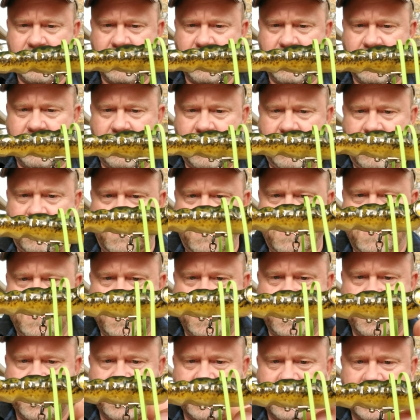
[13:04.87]
all
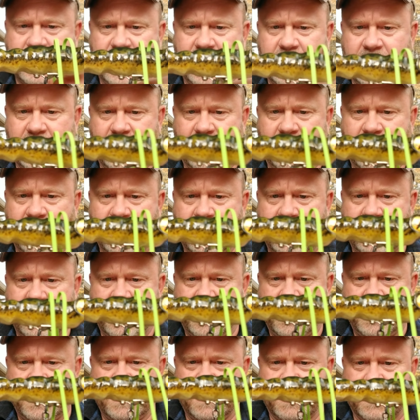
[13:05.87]
day
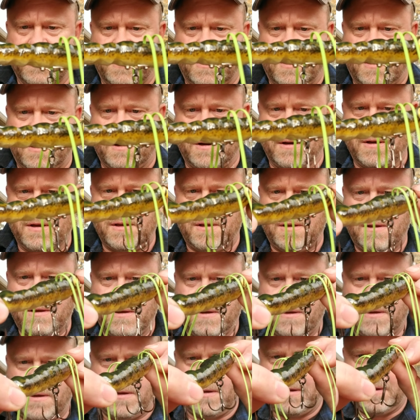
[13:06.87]
long.
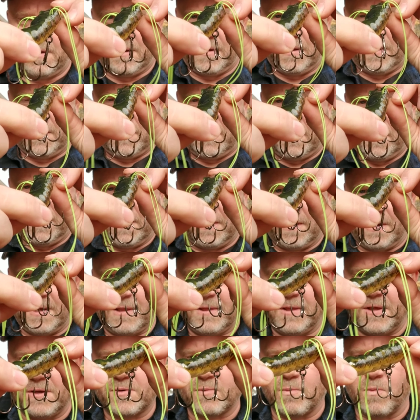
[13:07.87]
Get
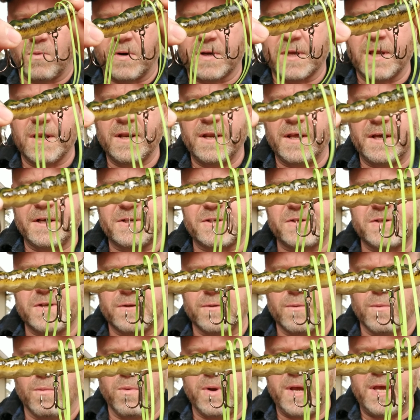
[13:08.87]
this working next to
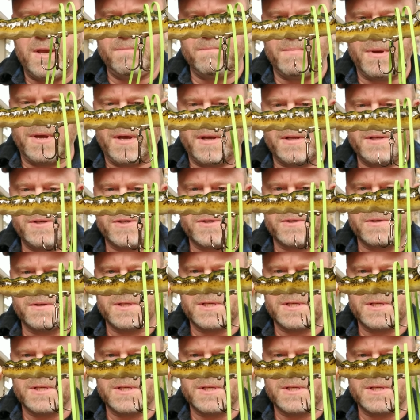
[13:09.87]
the weed beds